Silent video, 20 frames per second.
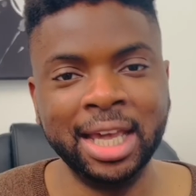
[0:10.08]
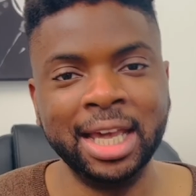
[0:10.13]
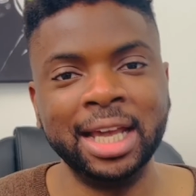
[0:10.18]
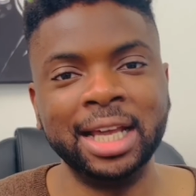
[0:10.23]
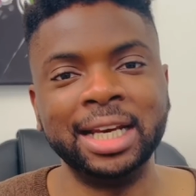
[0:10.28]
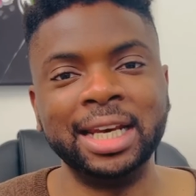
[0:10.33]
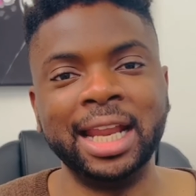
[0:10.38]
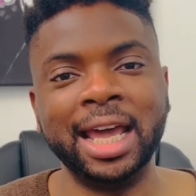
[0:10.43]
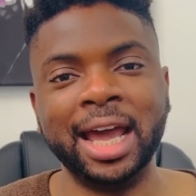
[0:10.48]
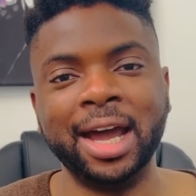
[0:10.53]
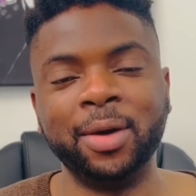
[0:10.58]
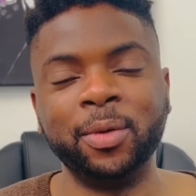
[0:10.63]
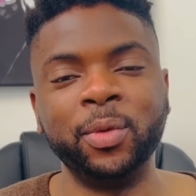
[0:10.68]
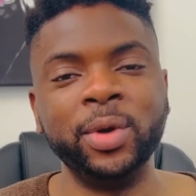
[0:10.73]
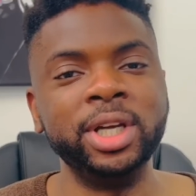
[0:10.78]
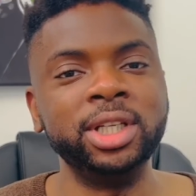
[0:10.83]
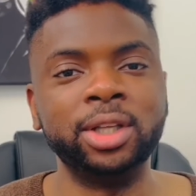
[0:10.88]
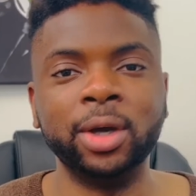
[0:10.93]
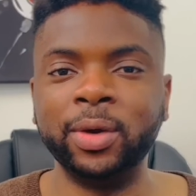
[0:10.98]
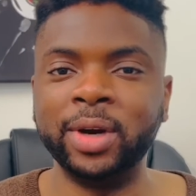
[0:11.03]
Now, we
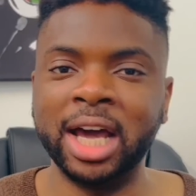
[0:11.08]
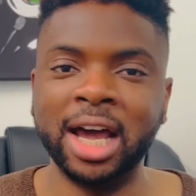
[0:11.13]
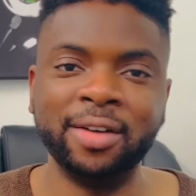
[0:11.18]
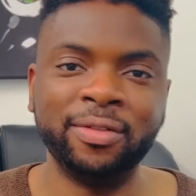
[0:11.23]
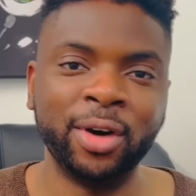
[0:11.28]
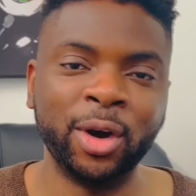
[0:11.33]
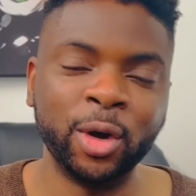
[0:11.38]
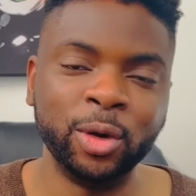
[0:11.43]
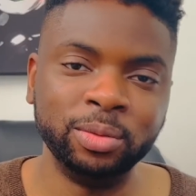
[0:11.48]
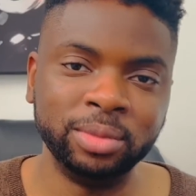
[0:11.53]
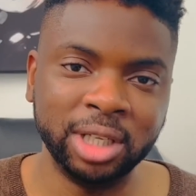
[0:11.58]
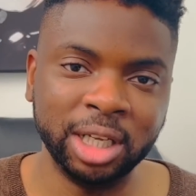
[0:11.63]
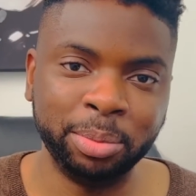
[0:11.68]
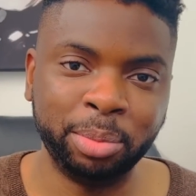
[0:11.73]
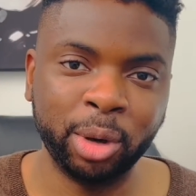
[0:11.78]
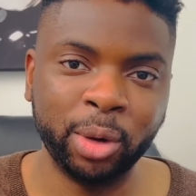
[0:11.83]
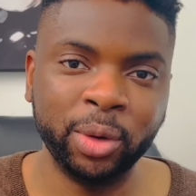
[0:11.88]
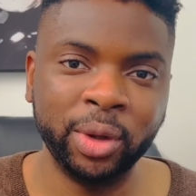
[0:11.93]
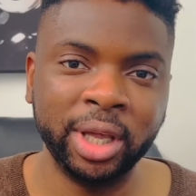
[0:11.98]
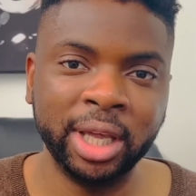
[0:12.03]
don't have Home
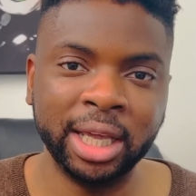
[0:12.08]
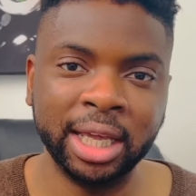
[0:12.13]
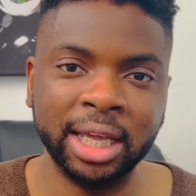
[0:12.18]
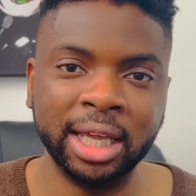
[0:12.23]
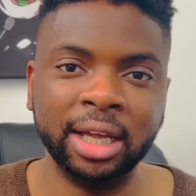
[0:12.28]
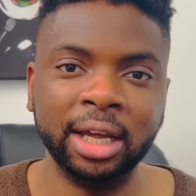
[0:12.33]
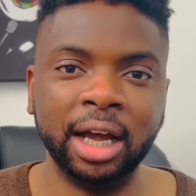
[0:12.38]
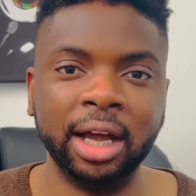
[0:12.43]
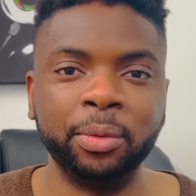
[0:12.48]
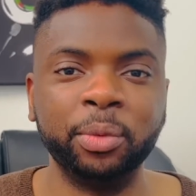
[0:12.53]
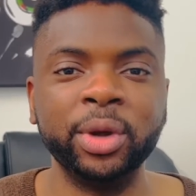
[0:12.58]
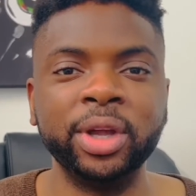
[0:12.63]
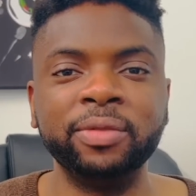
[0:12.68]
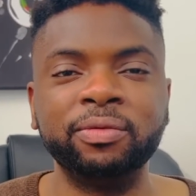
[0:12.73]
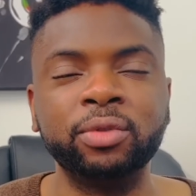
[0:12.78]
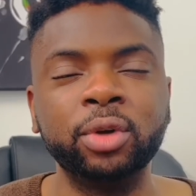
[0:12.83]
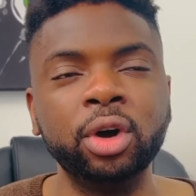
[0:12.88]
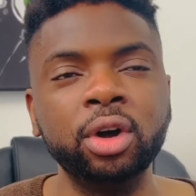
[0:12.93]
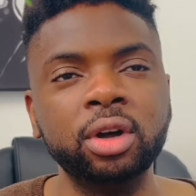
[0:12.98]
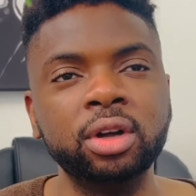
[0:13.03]
Depot here. We've
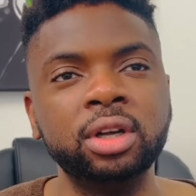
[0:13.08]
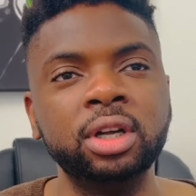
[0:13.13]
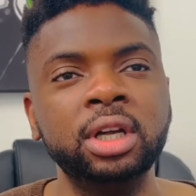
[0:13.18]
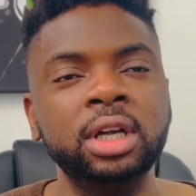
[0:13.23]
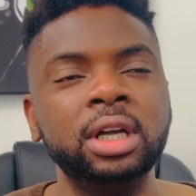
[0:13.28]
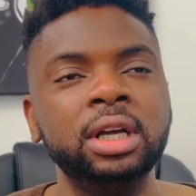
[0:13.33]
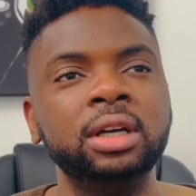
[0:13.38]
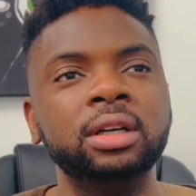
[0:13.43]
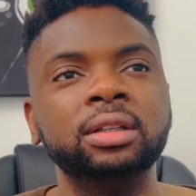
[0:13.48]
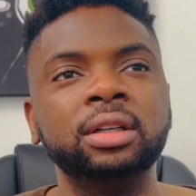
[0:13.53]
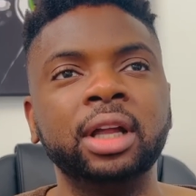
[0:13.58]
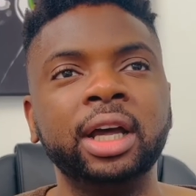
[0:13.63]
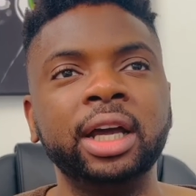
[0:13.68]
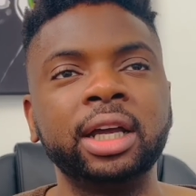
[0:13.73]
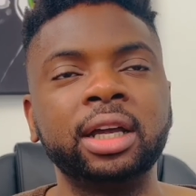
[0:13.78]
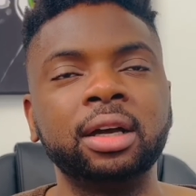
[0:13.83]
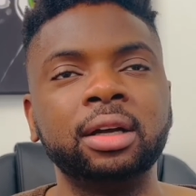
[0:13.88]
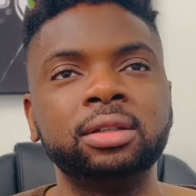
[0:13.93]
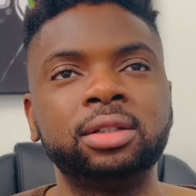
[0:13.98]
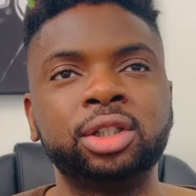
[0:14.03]
got like
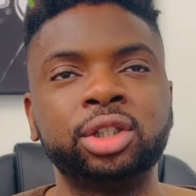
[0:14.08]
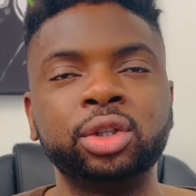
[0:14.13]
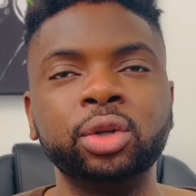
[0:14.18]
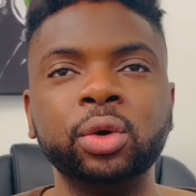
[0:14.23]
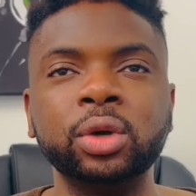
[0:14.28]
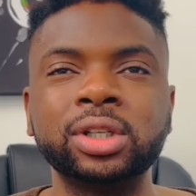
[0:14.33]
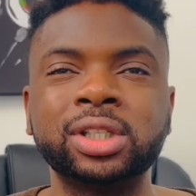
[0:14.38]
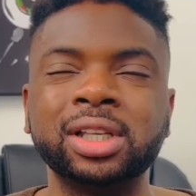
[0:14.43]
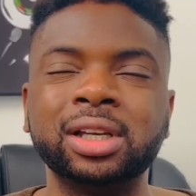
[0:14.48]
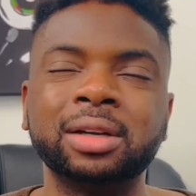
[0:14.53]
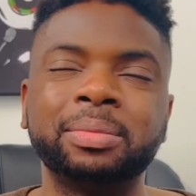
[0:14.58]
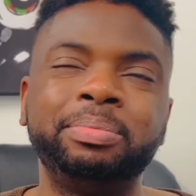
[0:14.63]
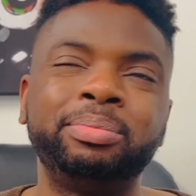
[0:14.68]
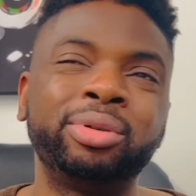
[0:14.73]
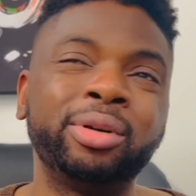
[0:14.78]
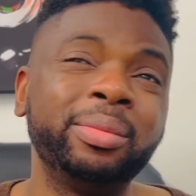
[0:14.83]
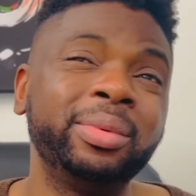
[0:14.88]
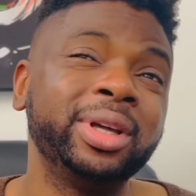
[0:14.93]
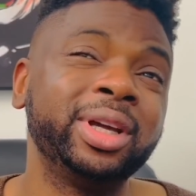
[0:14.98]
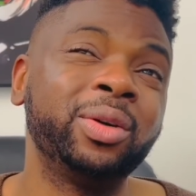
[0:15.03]
stores that are
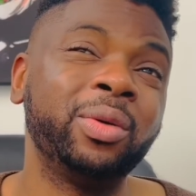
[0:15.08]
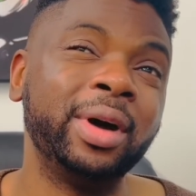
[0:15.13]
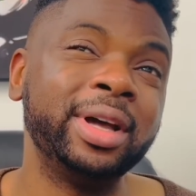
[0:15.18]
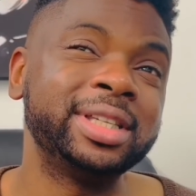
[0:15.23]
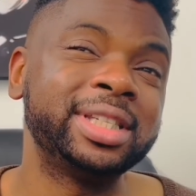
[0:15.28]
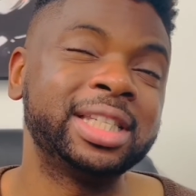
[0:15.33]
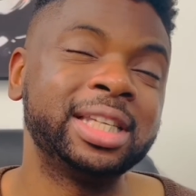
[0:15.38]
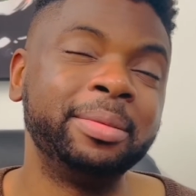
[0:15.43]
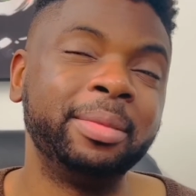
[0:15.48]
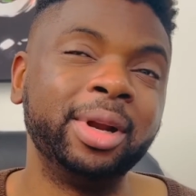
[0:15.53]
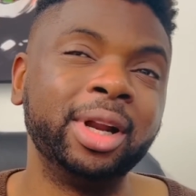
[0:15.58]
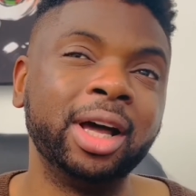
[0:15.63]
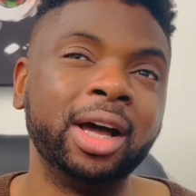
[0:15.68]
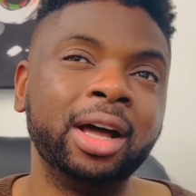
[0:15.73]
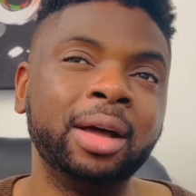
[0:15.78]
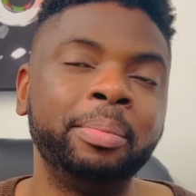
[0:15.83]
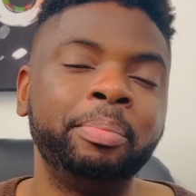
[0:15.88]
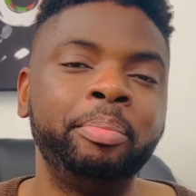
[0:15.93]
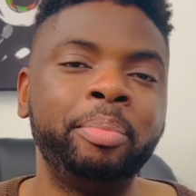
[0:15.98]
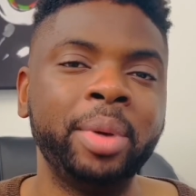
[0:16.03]
probably quite
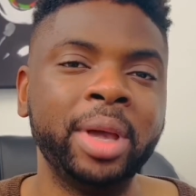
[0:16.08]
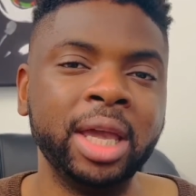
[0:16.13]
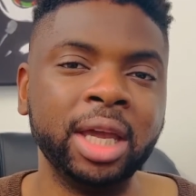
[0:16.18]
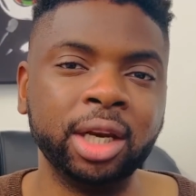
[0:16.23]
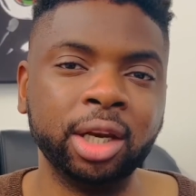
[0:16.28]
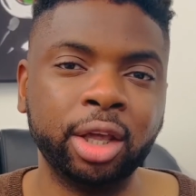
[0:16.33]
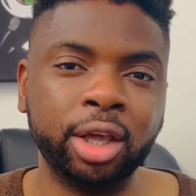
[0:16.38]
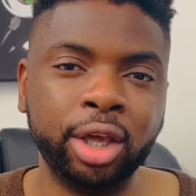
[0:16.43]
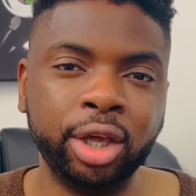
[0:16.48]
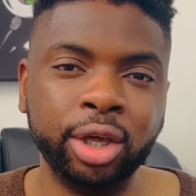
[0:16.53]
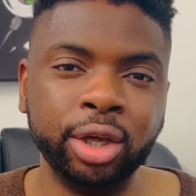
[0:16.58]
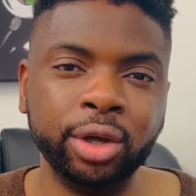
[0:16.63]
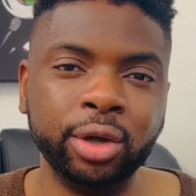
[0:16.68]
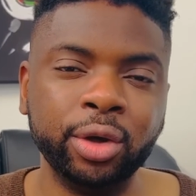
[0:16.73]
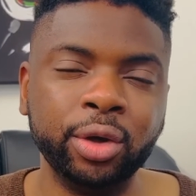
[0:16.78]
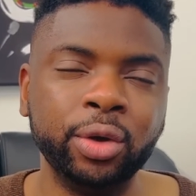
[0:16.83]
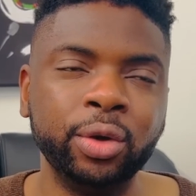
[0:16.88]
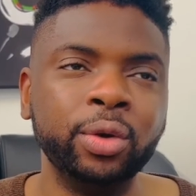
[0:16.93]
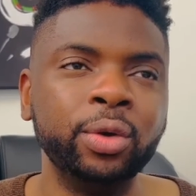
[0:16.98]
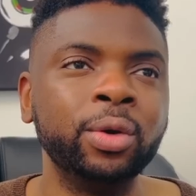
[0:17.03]
similar,
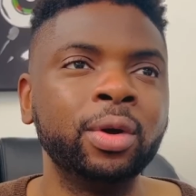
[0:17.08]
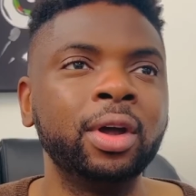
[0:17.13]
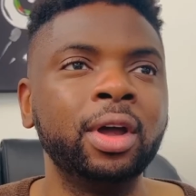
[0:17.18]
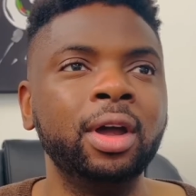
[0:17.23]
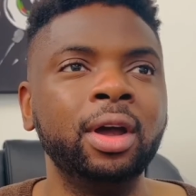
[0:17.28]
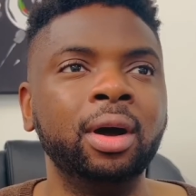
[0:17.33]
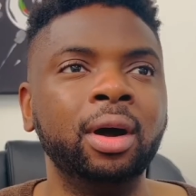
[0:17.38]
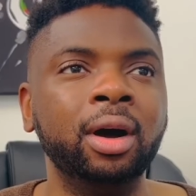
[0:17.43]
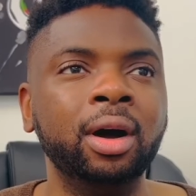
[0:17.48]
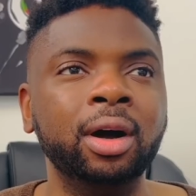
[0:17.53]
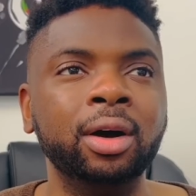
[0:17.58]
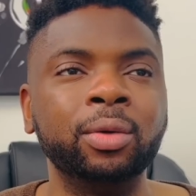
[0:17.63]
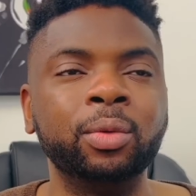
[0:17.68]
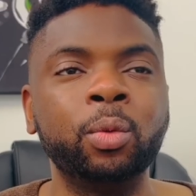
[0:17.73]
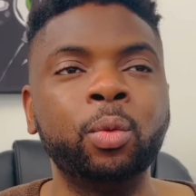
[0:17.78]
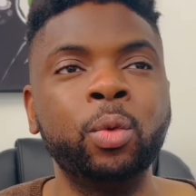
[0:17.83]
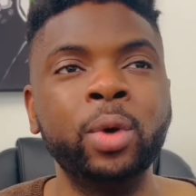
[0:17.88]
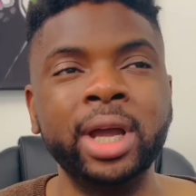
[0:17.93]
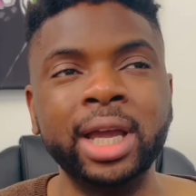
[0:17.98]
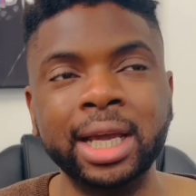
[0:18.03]
B&Q,
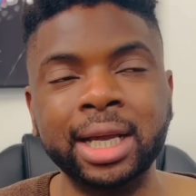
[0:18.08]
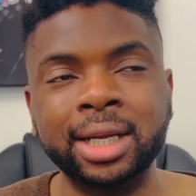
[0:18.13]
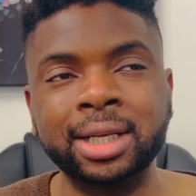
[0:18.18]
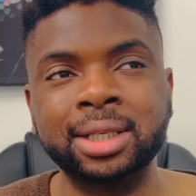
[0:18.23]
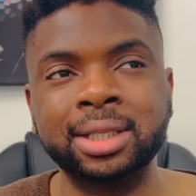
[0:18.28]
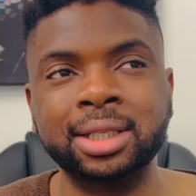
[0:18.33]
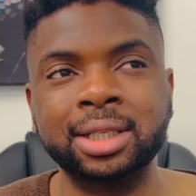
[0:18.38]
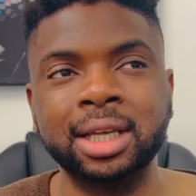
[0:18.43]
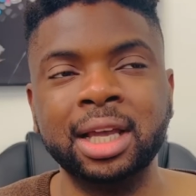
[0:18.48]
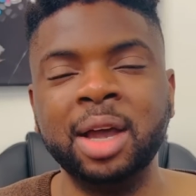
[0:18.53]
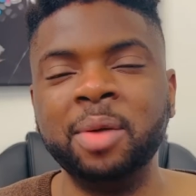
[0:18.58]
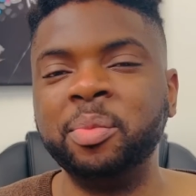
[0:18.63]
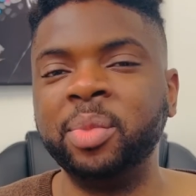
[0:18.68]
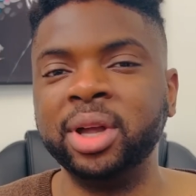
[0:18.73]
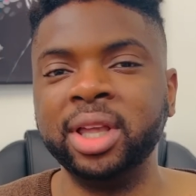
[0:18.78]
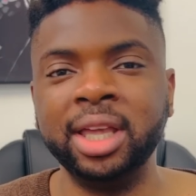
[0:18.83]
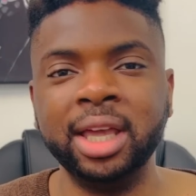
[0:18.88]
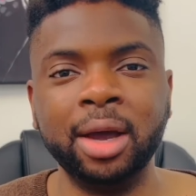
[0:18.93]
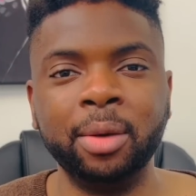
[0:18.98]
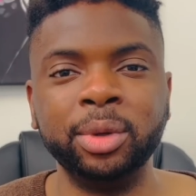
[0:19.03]
Wix, but
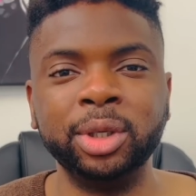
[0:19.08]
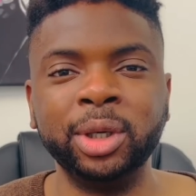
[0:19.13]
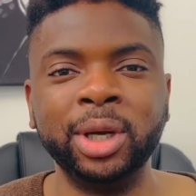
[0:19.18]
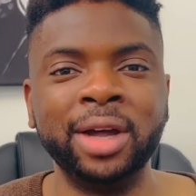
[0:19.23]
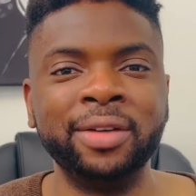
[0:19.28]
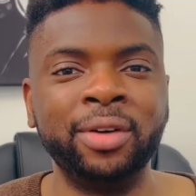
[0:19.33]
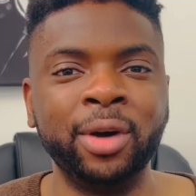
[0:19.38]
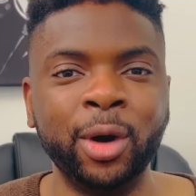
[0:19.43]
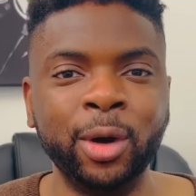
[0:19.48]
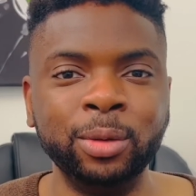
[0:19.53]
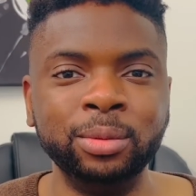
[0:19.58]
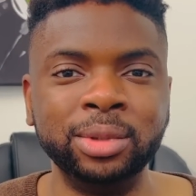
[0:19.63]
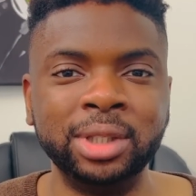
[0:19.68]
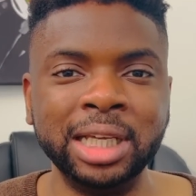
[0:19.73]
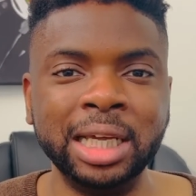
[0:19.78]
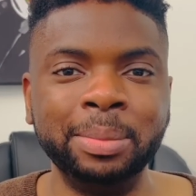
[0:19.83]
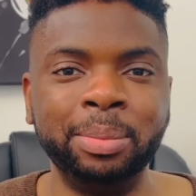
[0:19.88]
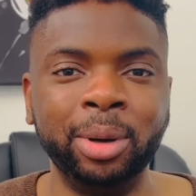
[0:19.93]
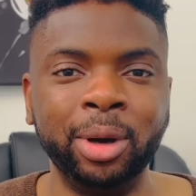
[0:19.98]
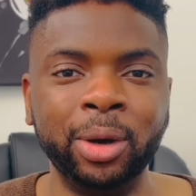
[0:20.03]
yeah, we don't have Home
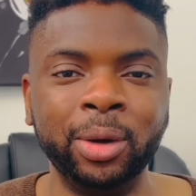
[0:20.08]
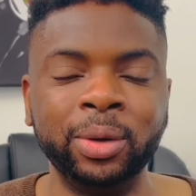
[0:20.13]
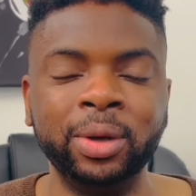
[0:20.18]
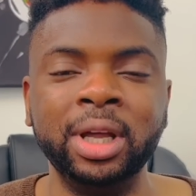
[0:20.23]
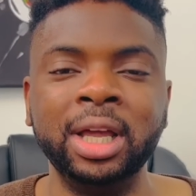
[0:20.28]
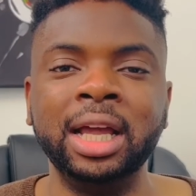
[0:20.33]
Depot.